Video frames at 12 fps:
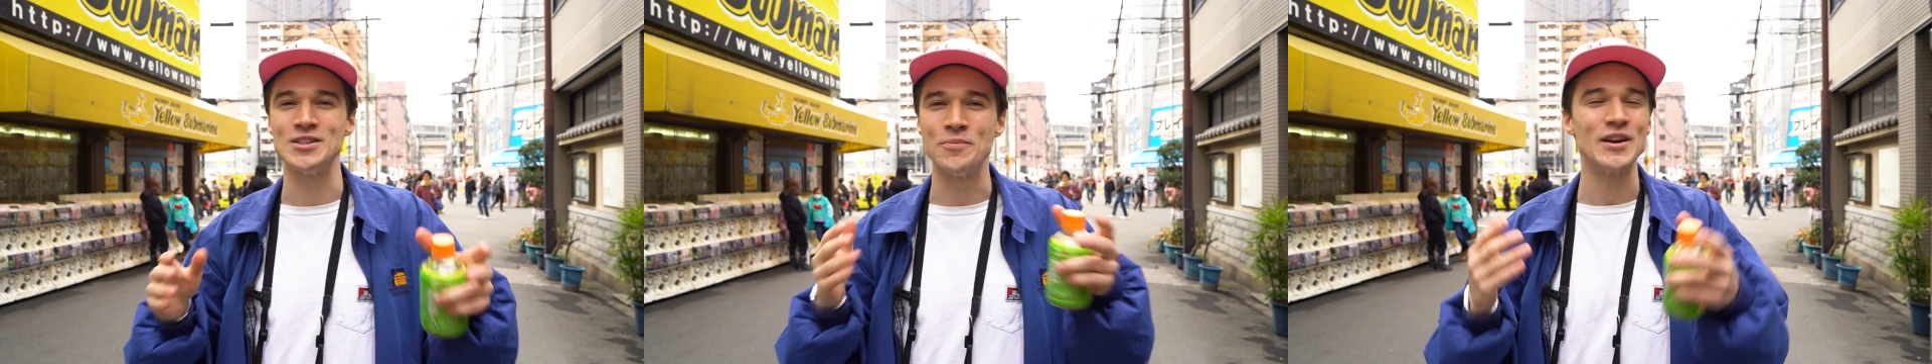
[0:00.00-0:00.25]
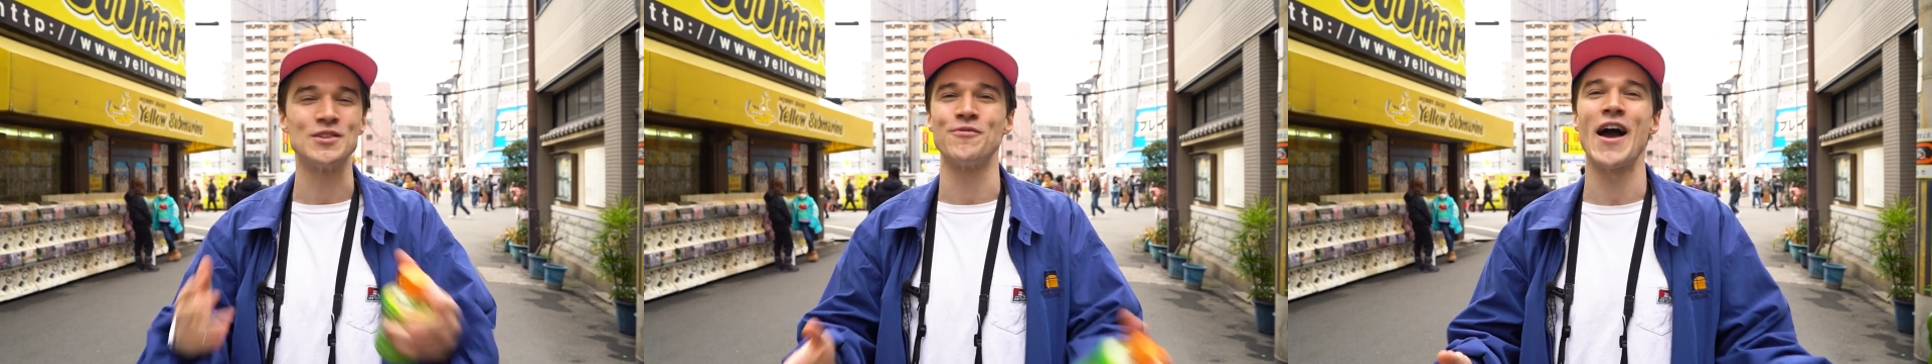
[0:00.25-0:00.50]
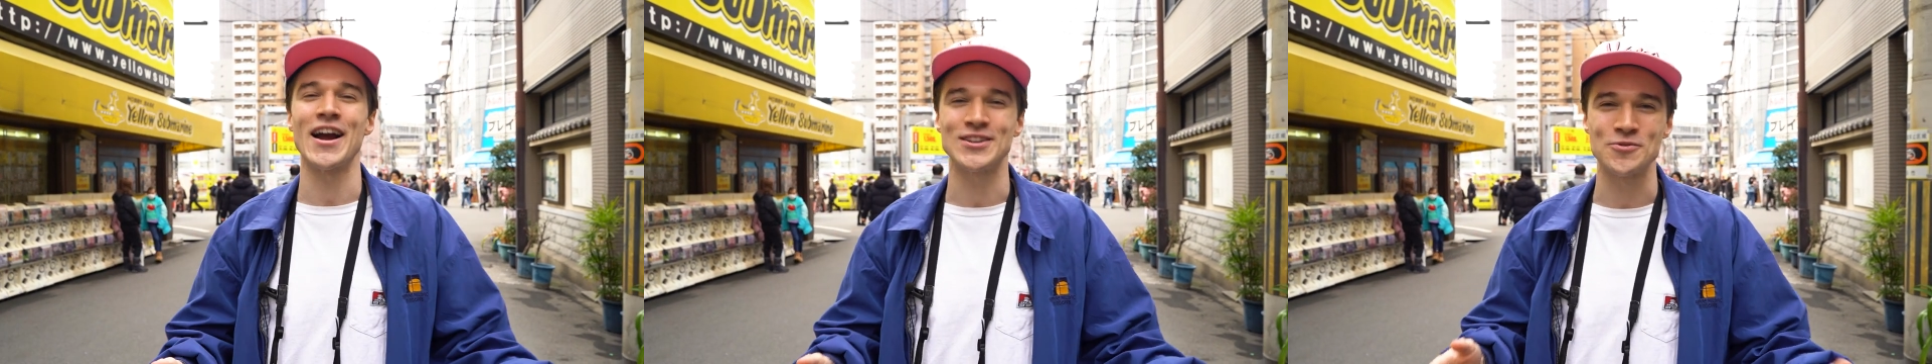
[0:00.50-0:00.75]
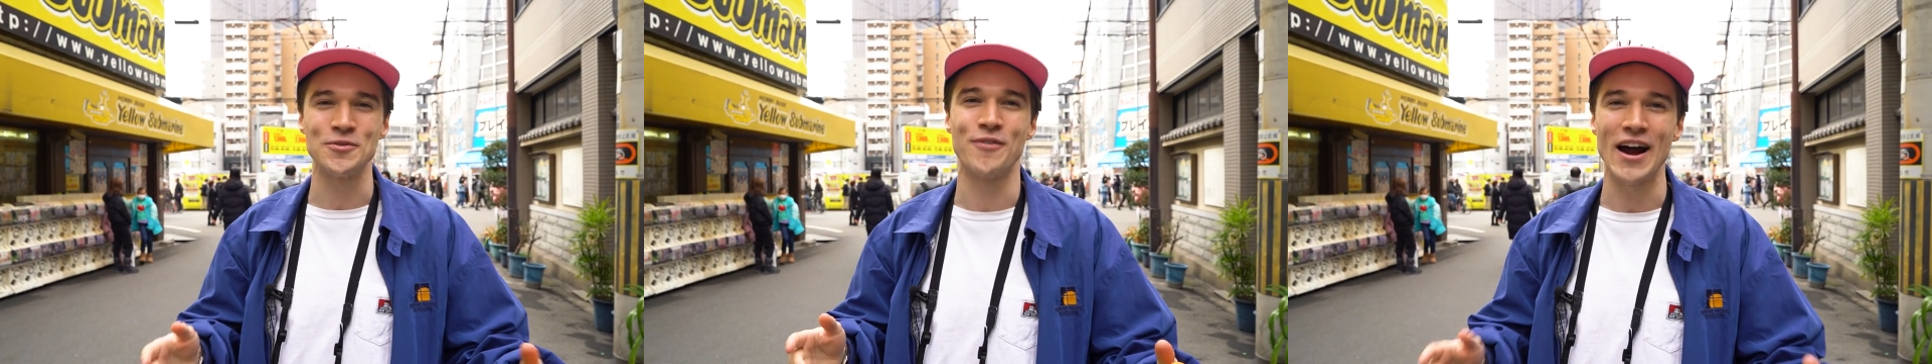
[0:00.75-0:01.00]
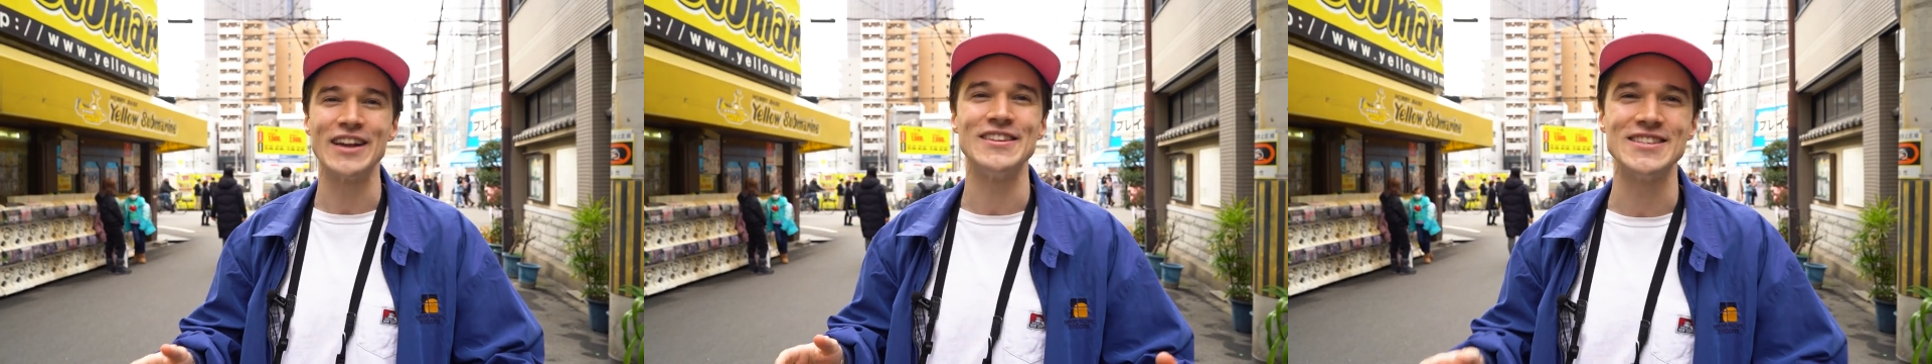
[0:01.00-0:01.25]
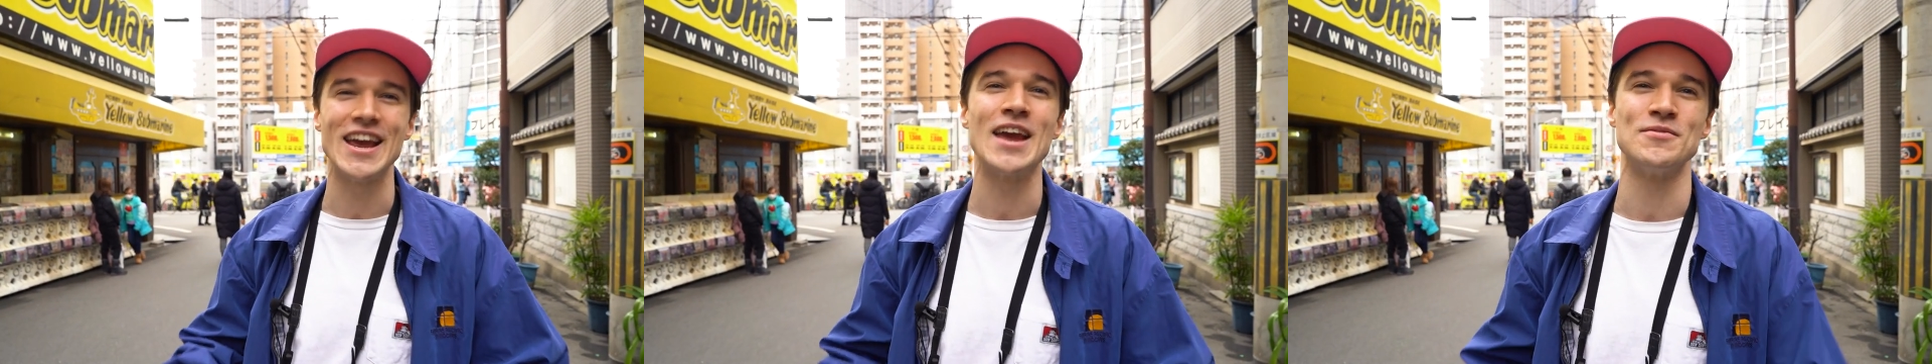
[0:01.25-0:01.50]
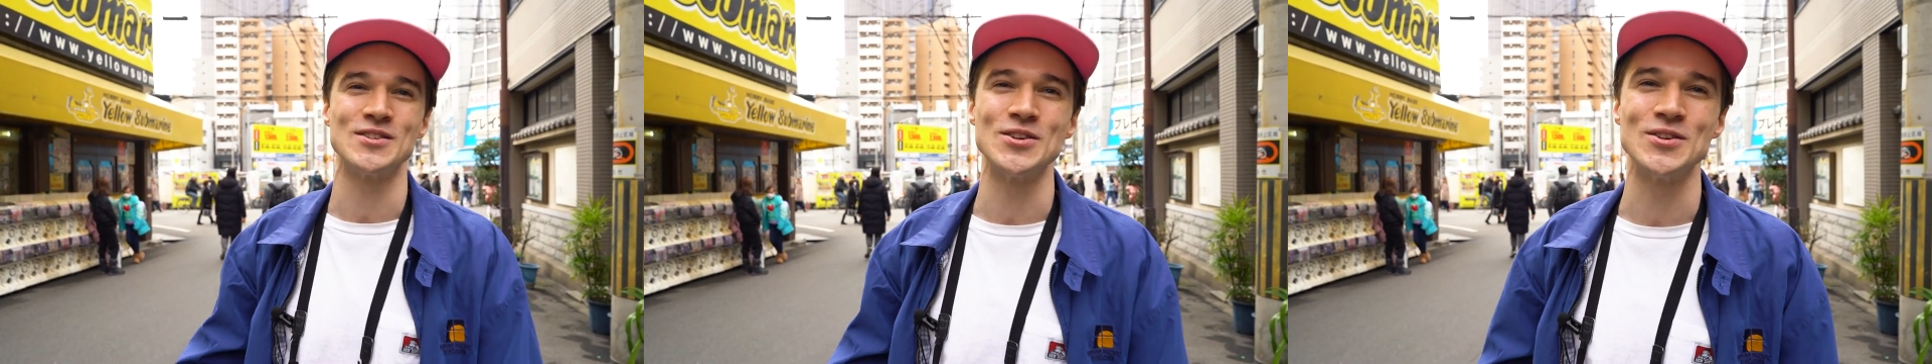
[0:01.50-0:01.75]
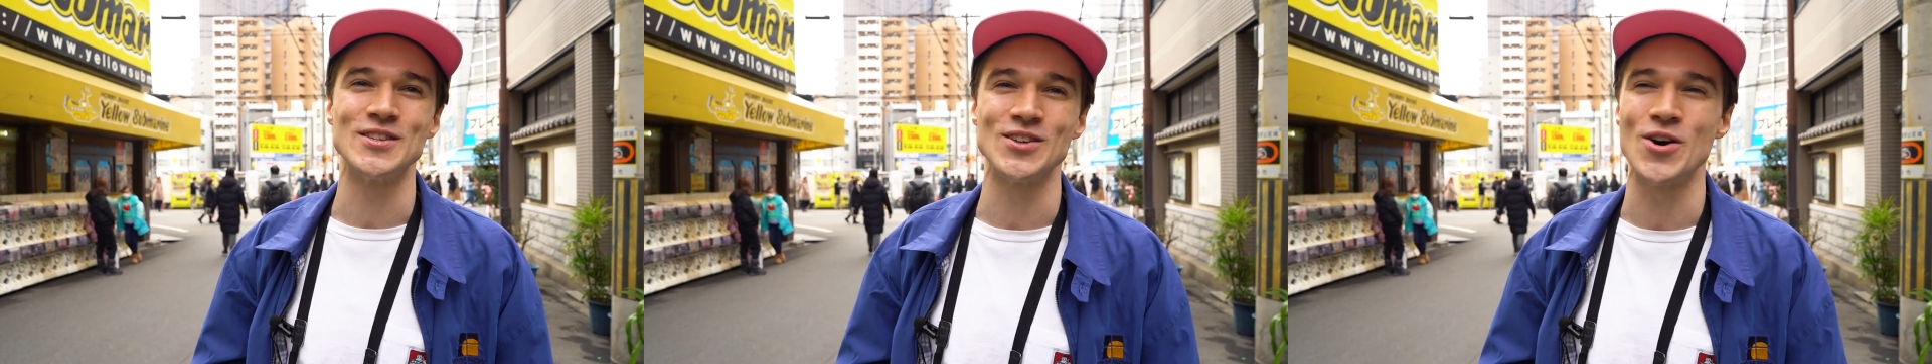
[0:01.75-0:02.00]
the biggest factor when finding these games,
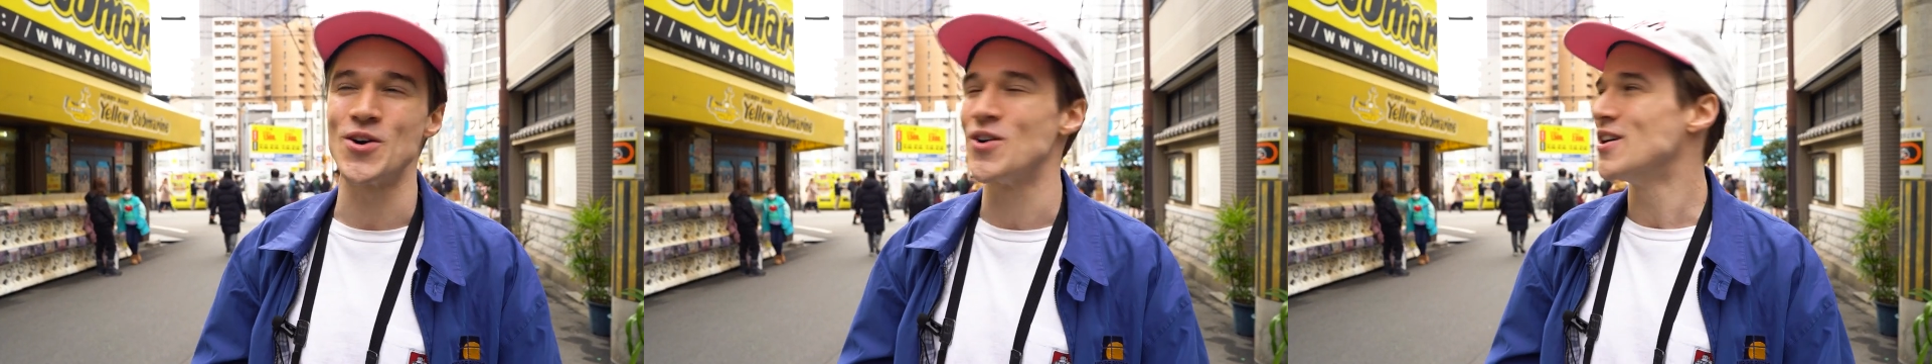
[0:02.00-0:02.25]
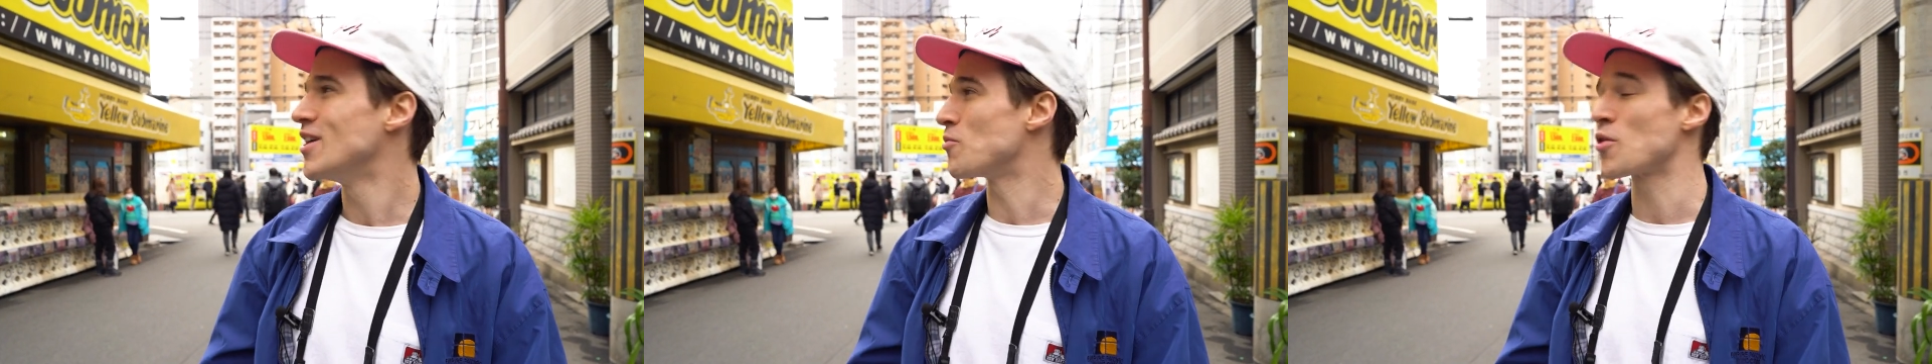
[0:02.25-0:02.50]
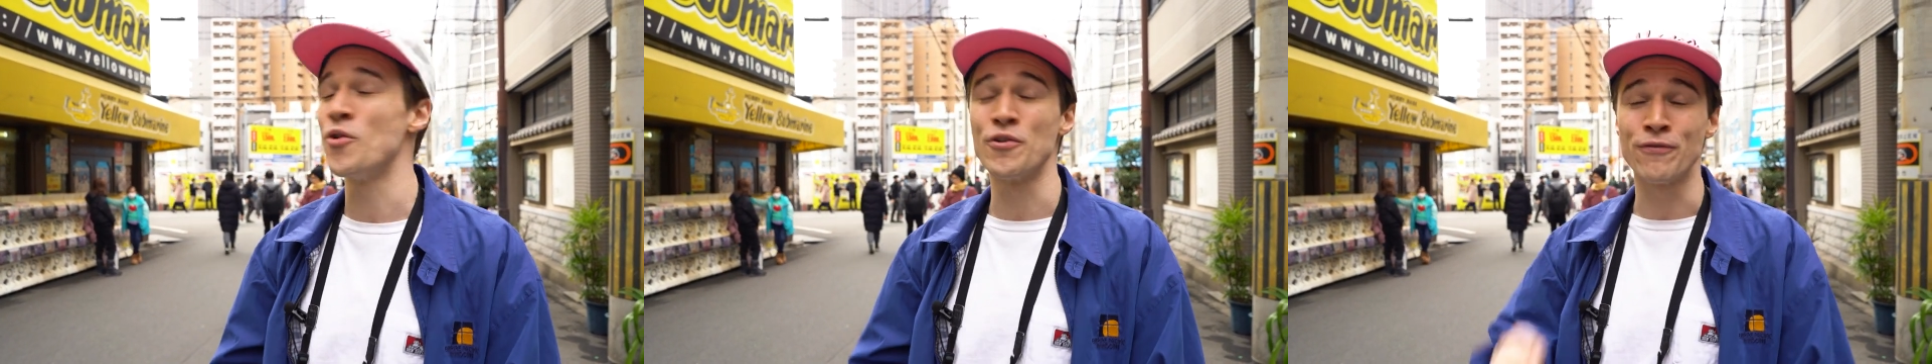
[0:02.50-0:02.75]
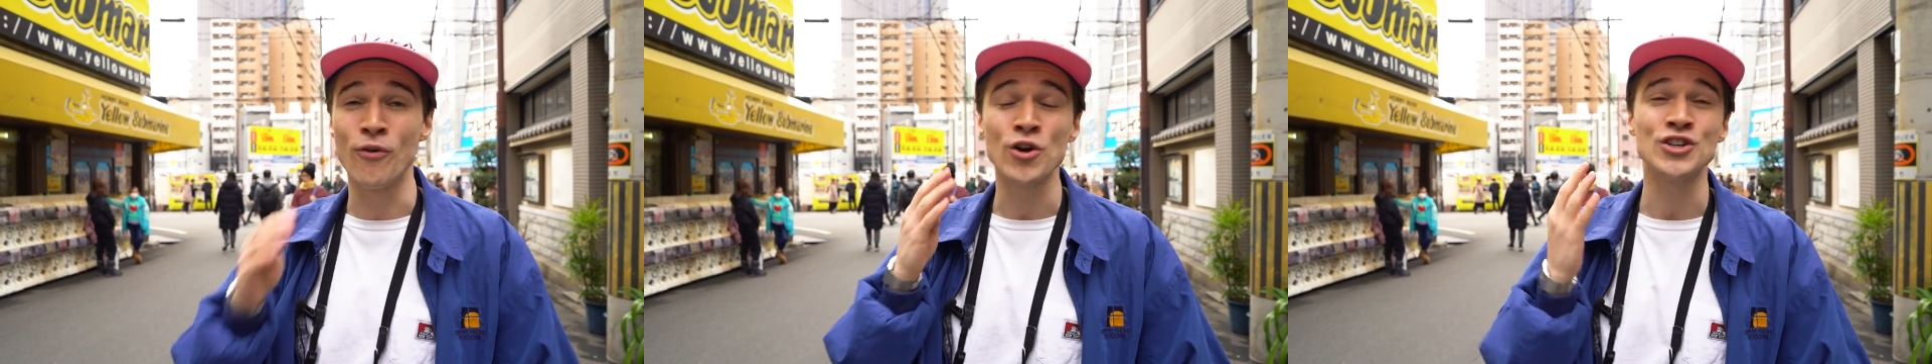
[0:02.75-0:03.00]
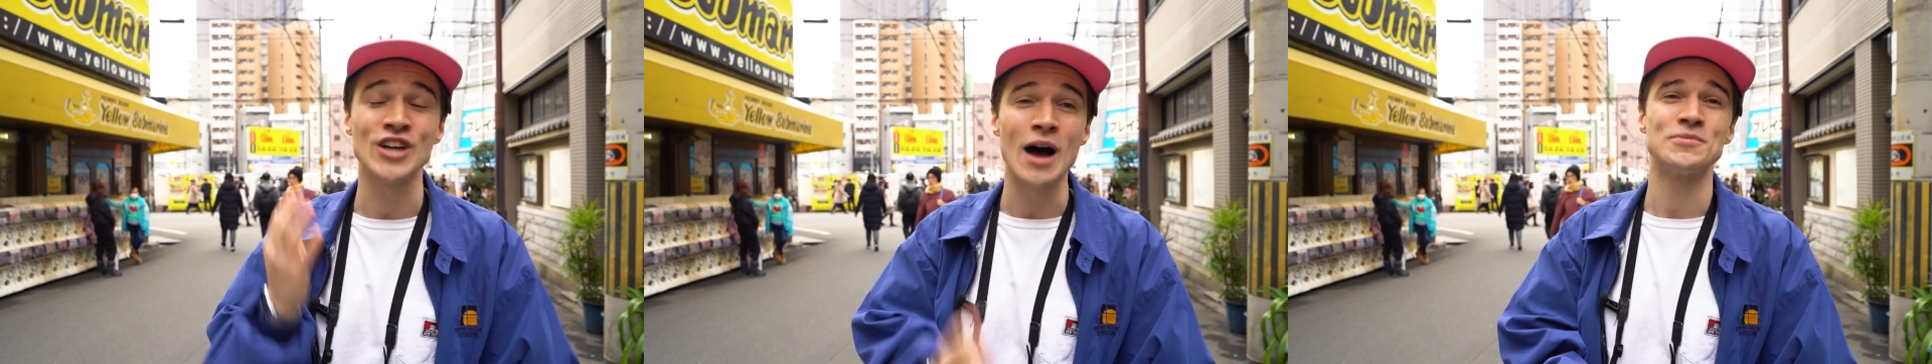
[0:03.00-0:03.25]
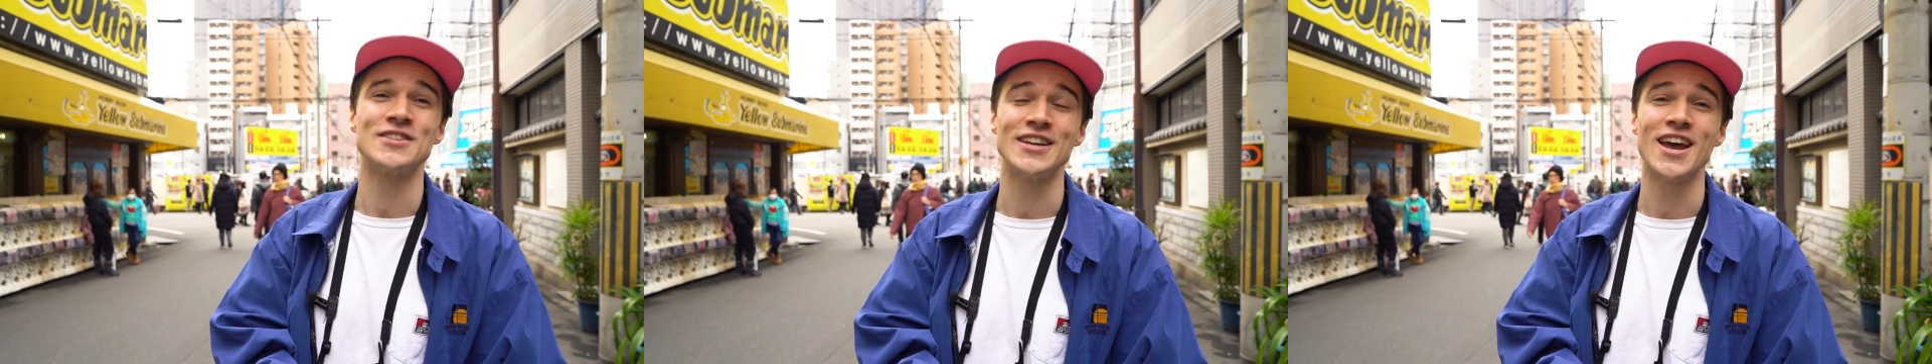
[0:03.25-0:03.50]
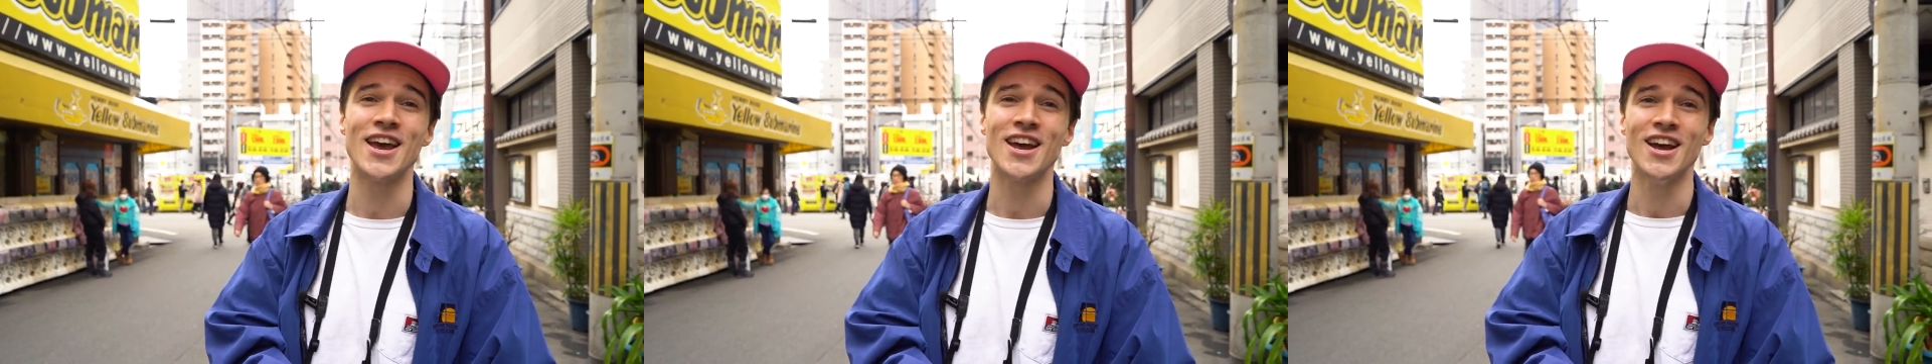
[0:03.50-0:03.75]
dude. So we're going to 4 shops today.